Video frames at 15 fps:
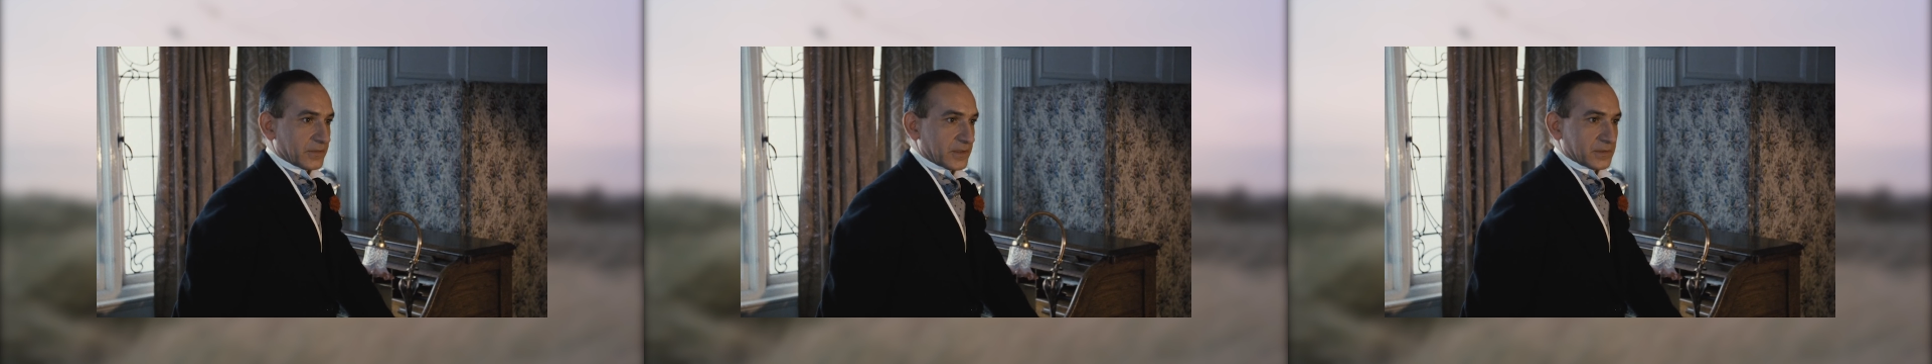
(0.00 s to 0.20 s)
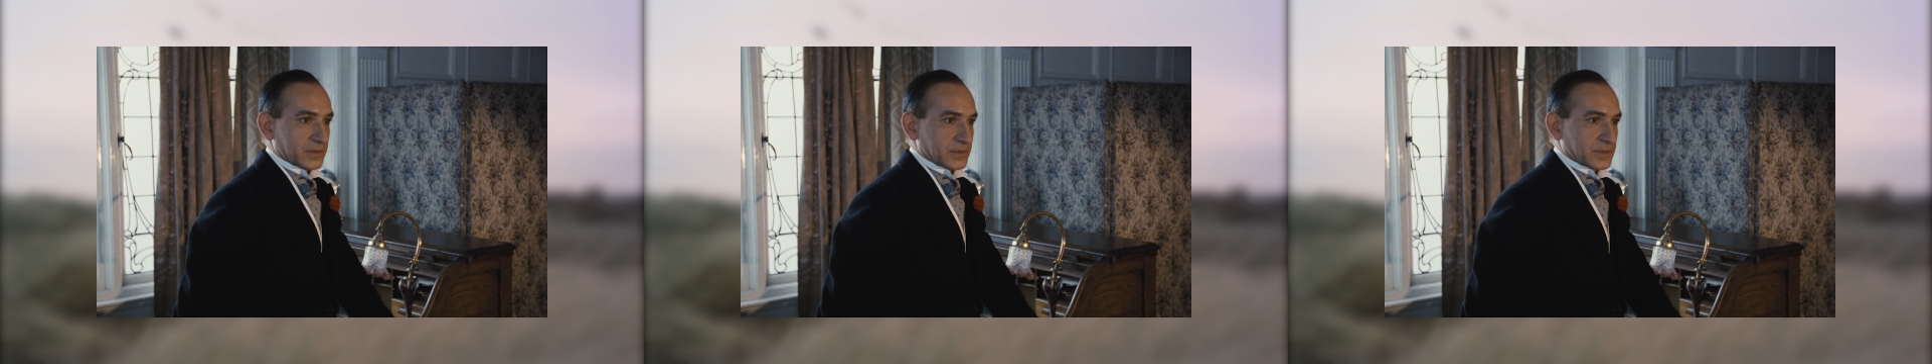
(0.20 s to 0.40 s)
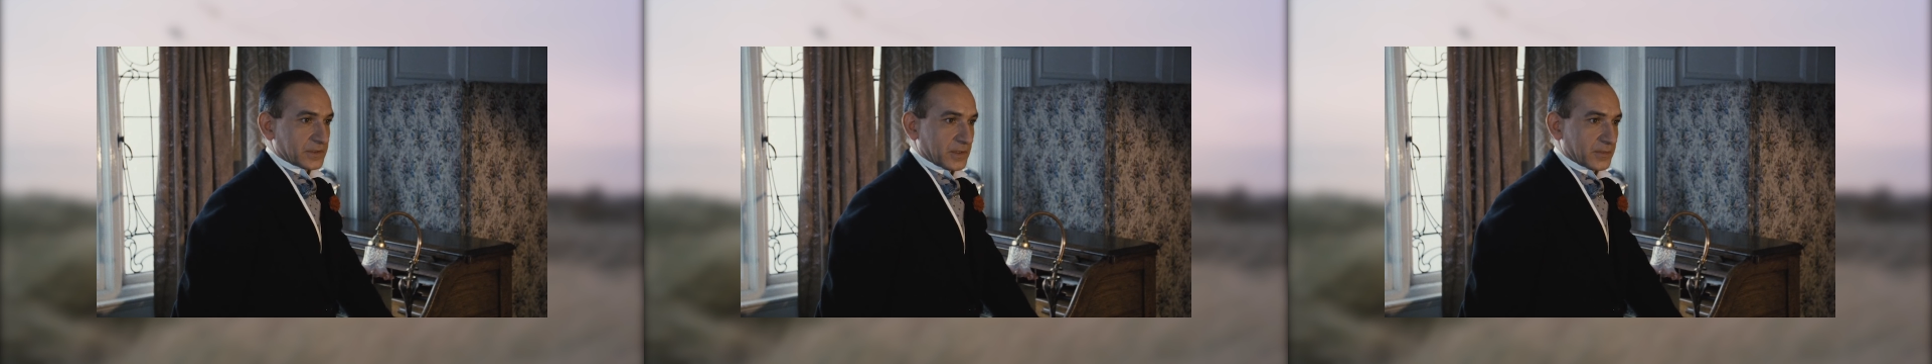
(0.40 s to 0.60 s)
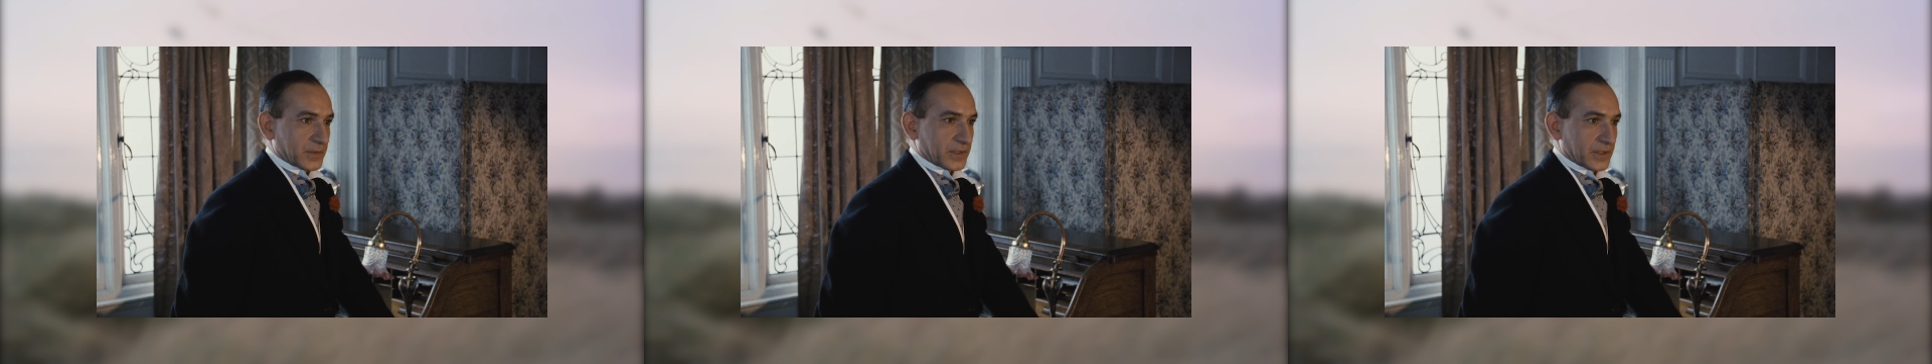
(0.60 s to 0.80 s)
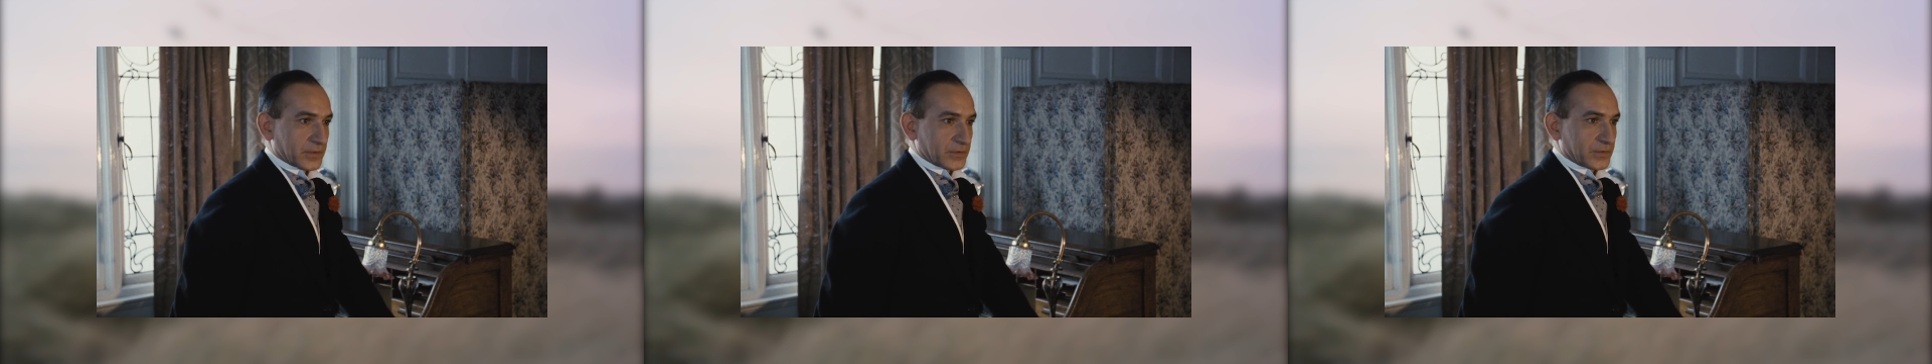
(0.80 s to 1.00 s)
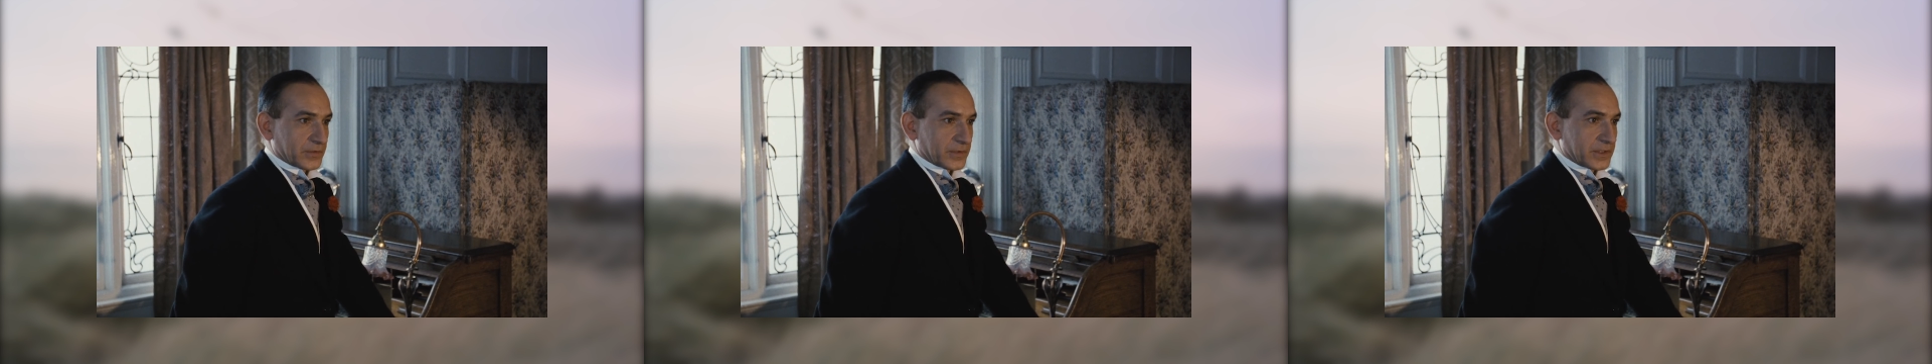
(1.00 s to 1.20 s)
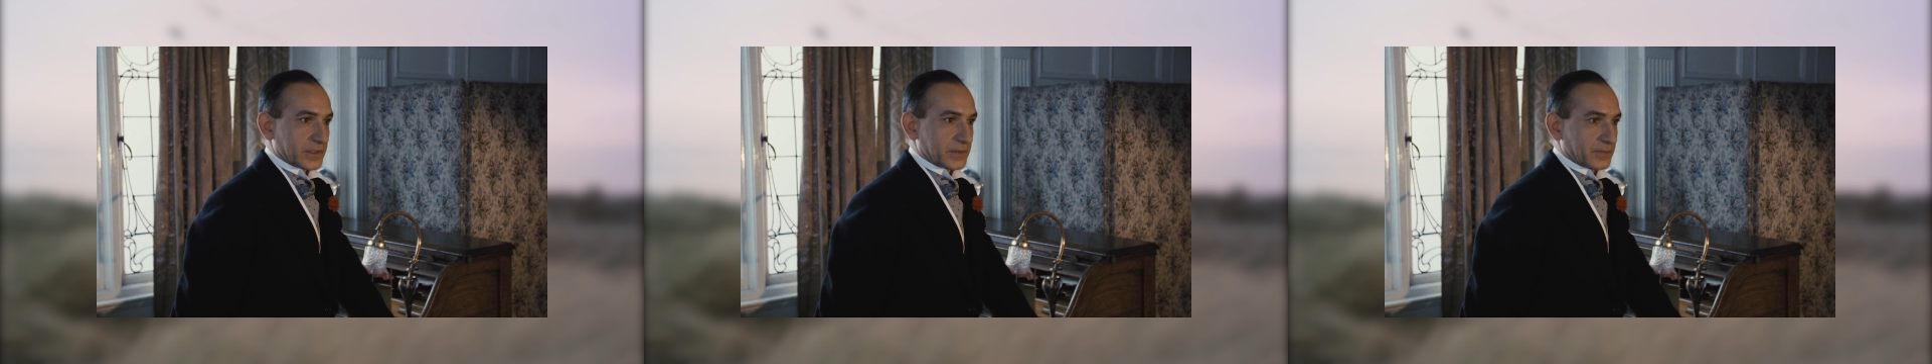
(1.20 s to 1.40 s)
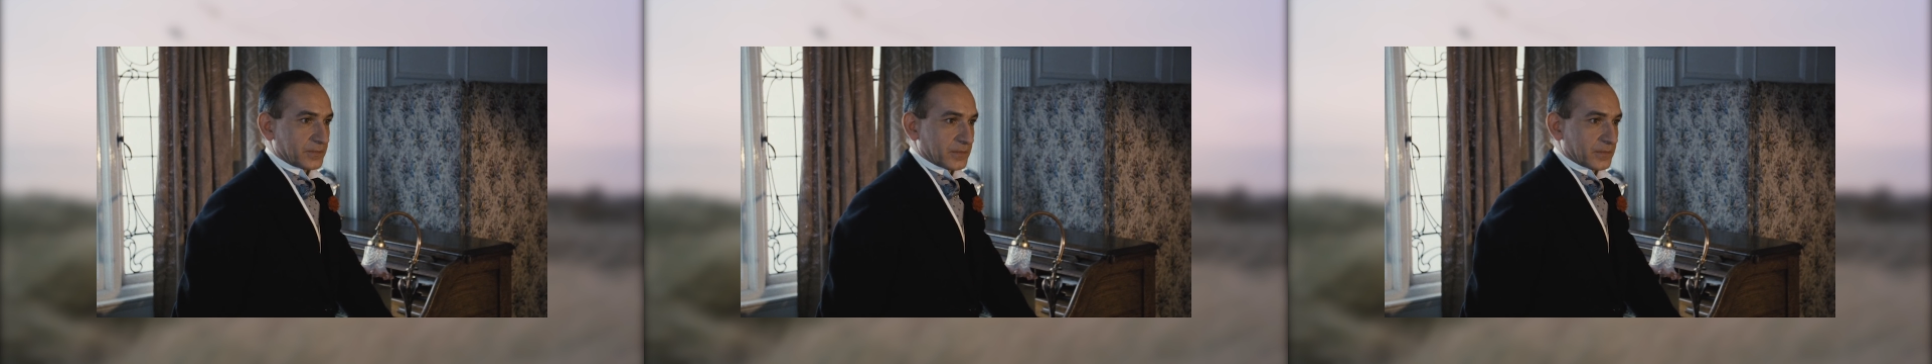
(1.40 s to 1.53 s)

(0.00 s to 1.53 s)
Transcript: in some country,